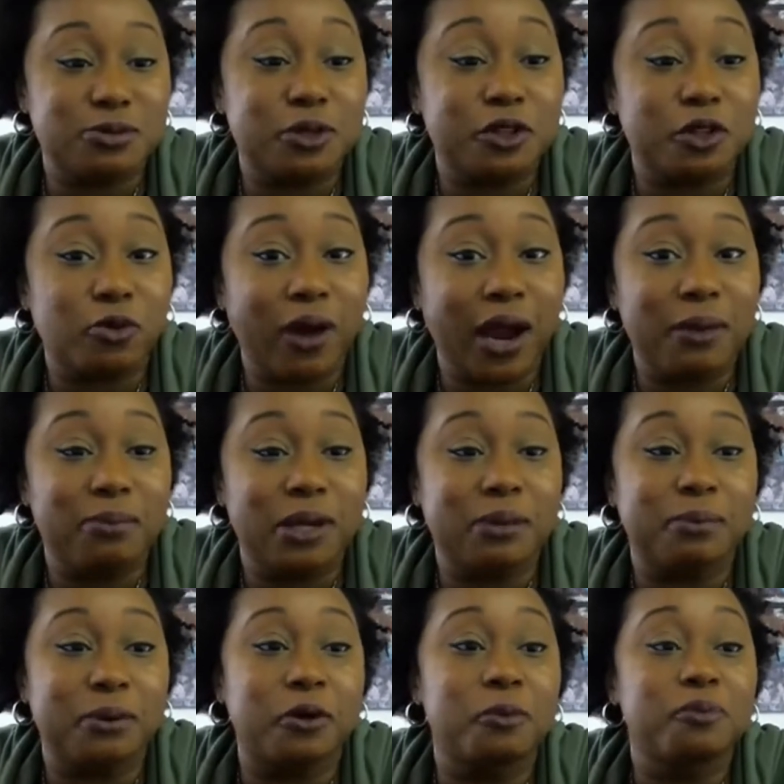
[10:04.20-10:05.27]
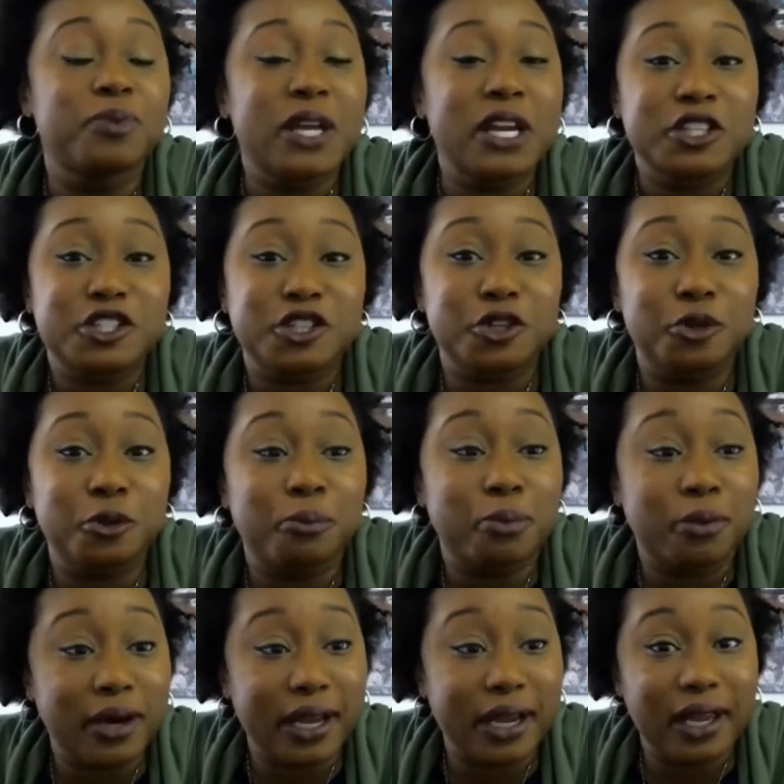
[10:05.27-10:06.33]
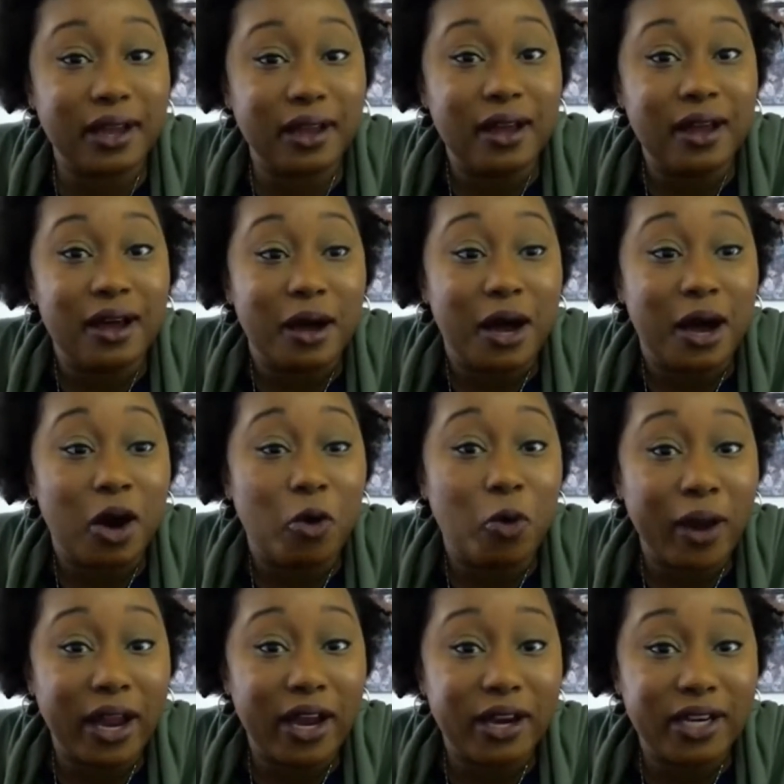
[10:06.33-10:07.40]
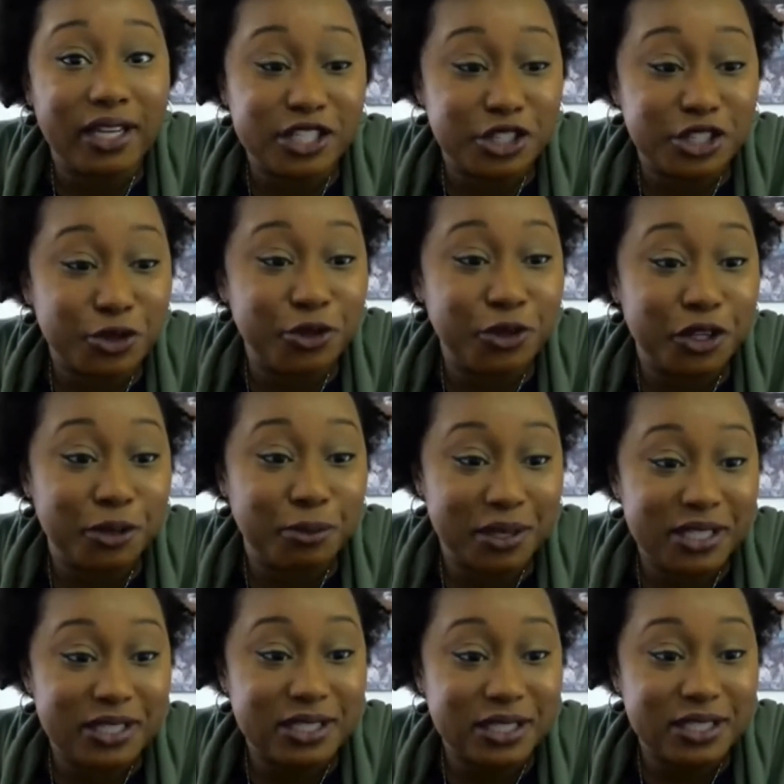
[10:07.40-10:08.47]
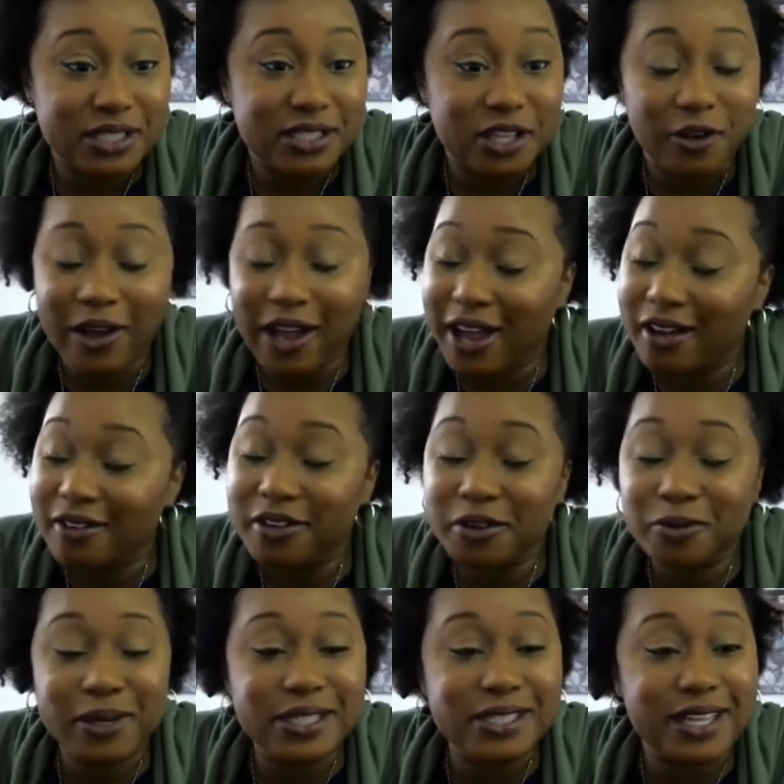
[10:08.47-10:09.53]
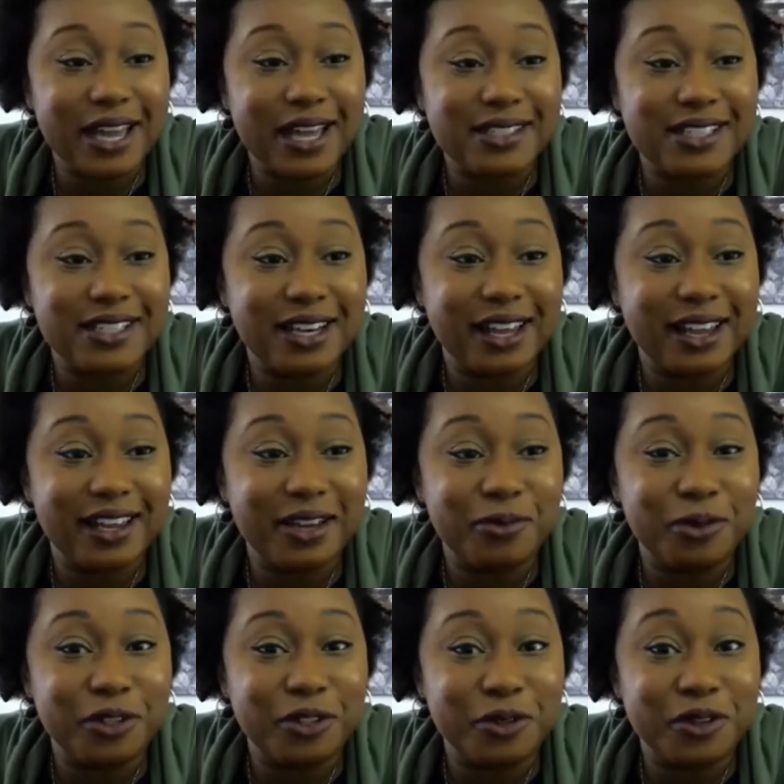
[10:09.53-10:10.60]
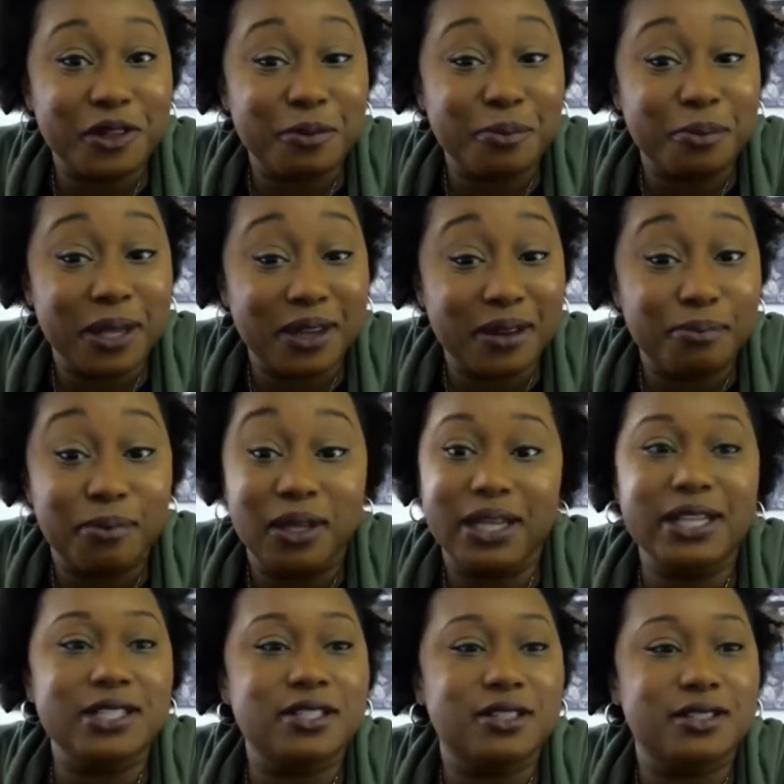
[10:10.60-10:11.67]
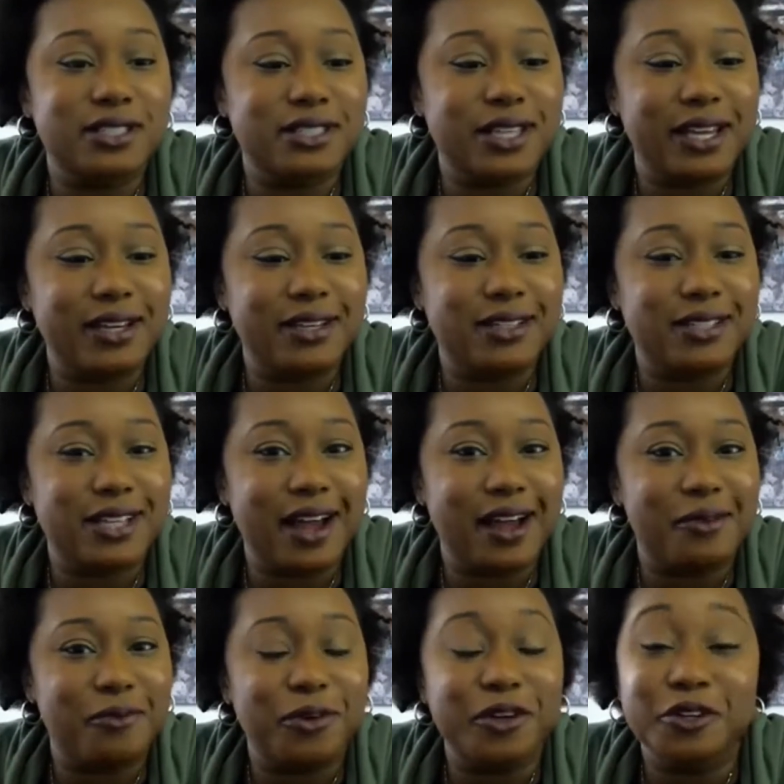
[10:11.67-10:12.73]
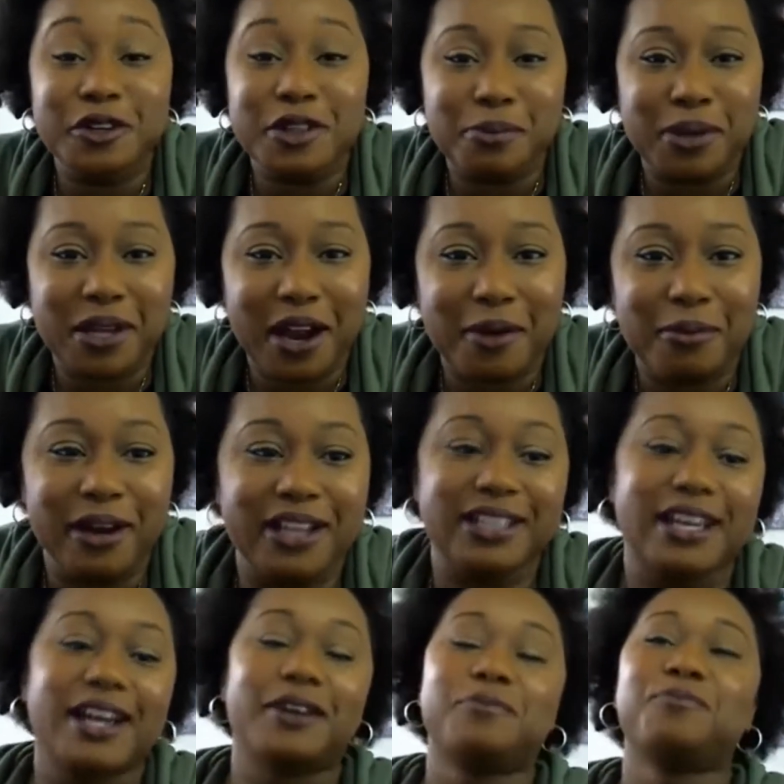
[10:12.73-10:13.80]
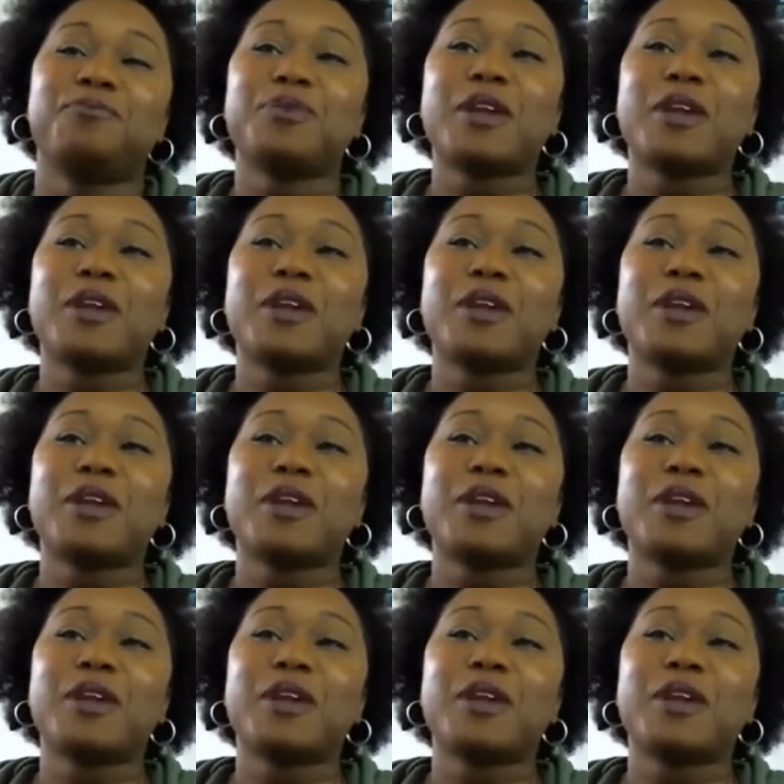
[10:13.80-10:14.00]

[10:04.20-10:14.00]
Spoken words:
with the right people to bring awareness to your business. So every Wednesday at 10 a.m., we're doing the Eastern Standard Time. We're doing the PR breakdown.